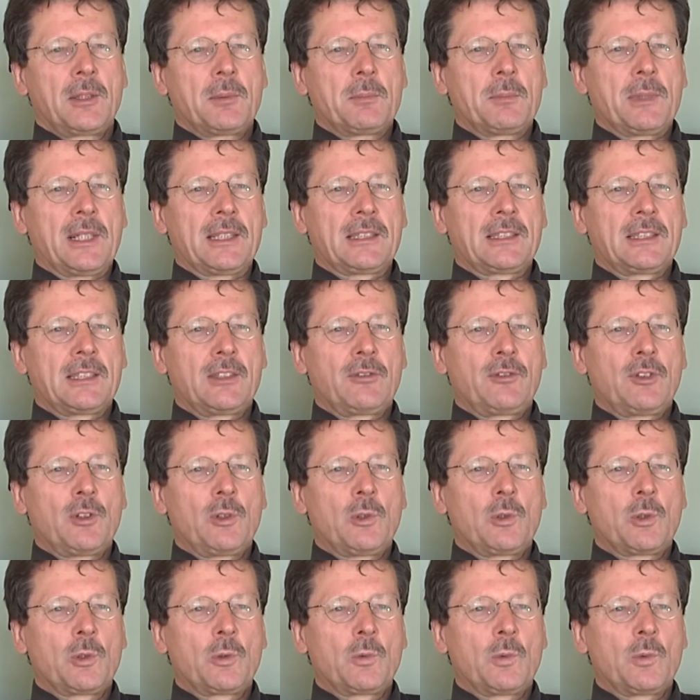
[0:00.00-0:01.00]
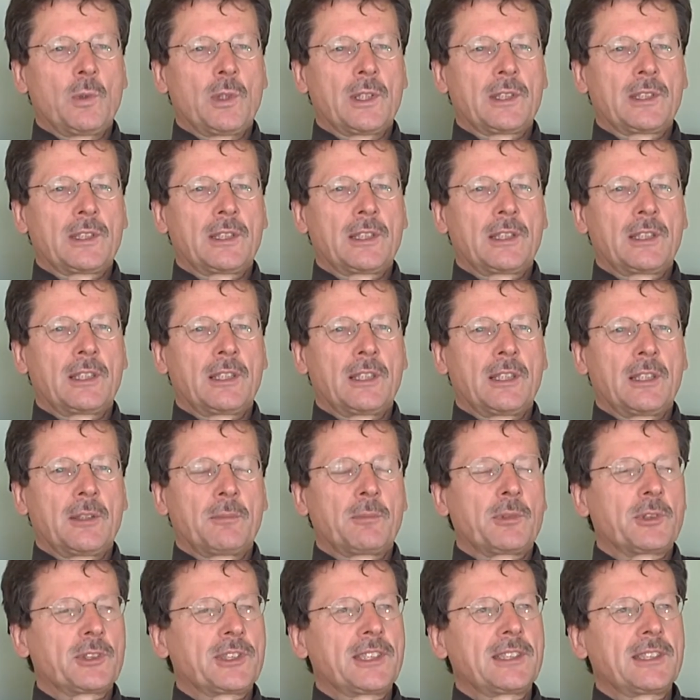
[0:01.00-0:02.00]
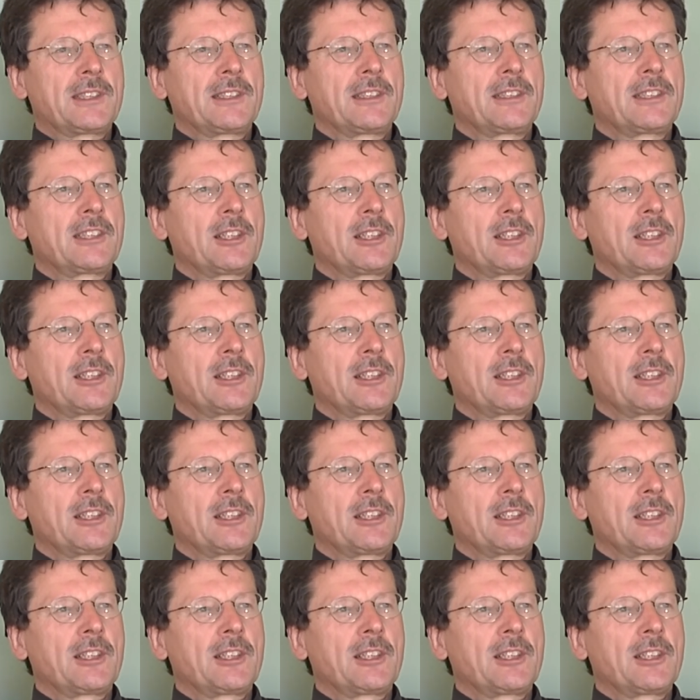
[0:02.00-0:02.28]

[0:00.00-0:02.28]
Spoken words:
but if you look what processing